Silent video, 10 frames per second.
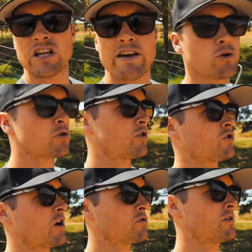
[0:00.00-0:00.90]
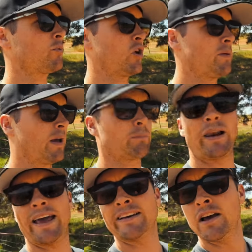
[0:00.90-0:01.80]
I've also chosen a pretty big
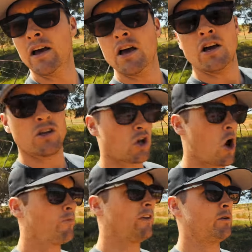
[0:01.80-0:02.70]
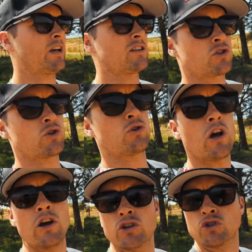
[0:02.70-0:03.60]
plate, so hopefully we can shoot
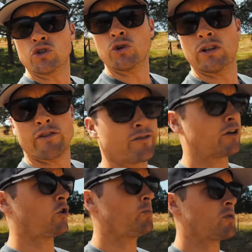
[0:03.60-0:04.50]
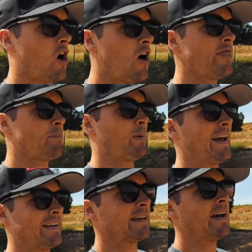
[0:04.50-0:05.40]
two different groups on the
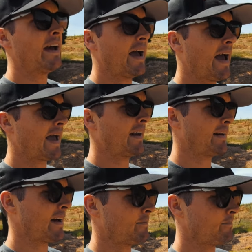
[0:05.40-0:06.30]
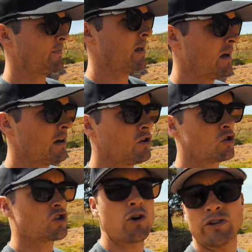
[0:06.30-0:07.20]
plate and
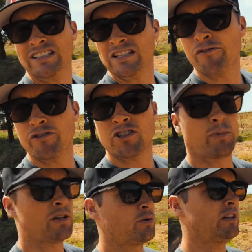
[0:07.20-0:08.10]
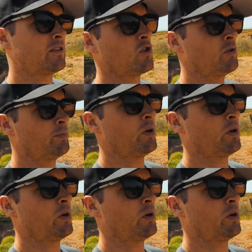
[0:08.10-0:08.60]
show the difference between the two